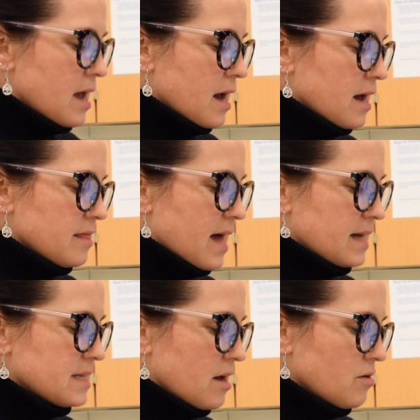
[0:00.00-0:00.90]
and
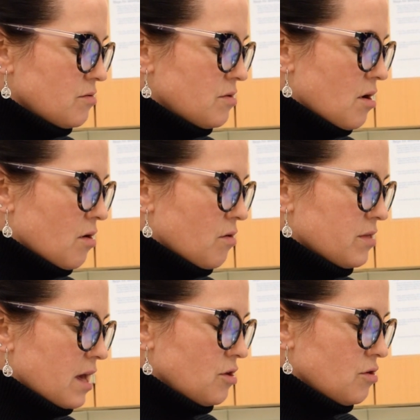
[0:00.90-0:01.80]
that's how you know
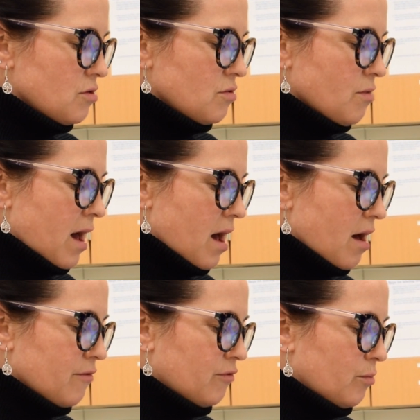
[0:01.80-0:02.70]
that you
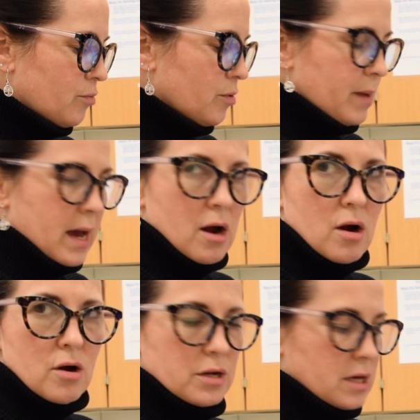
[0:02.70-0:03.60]
have
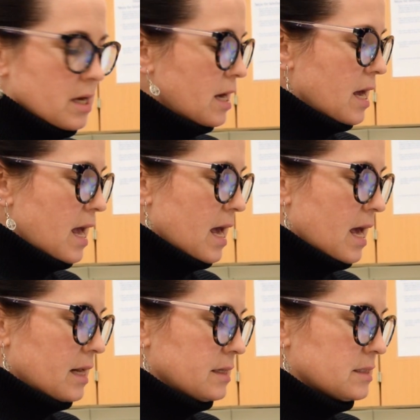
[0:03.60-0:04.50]
prepared
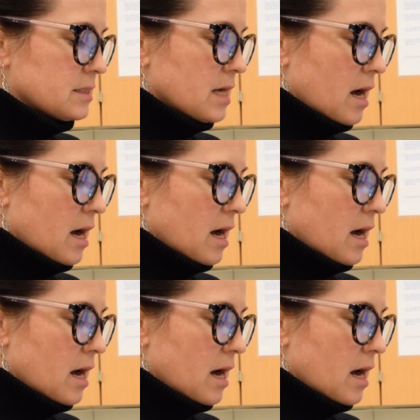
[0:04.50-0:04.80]
and